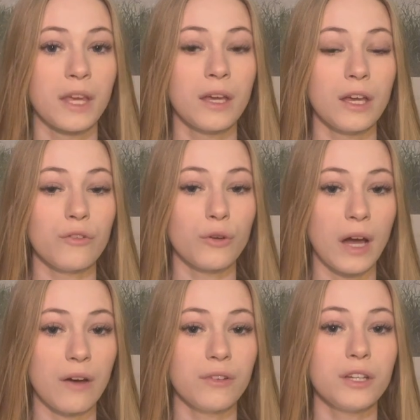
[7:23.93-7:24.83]
If you
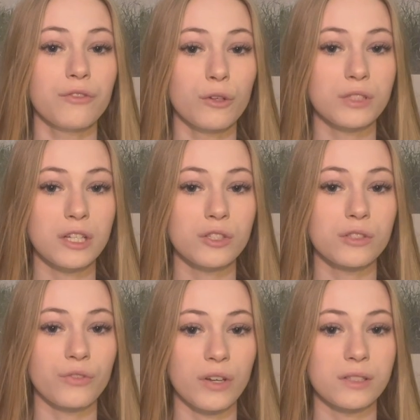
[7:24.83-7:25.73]
have any flotation
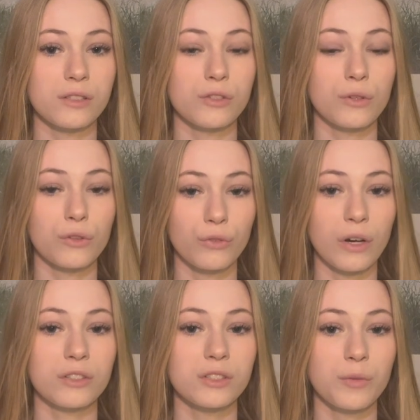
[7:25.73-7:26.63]
devices you can throw
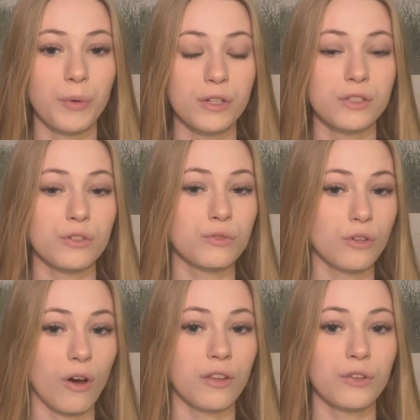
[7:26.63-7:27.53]
out to the person who's
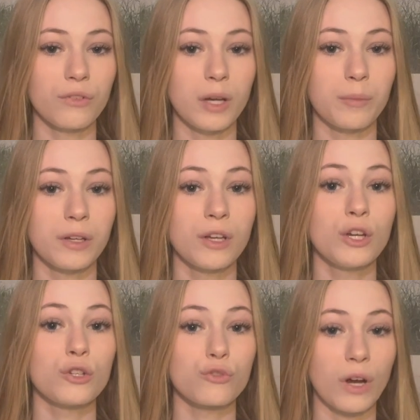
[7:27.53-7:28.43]
caught in the rip,
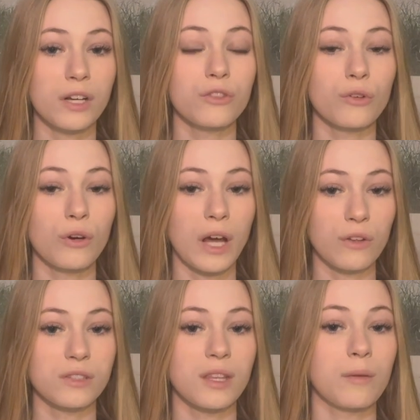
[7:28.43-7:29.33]
try to throw it out
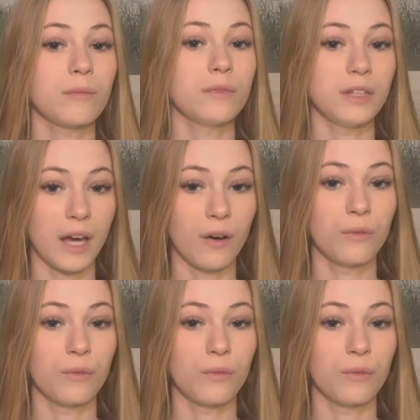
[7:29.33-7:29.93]
to them now.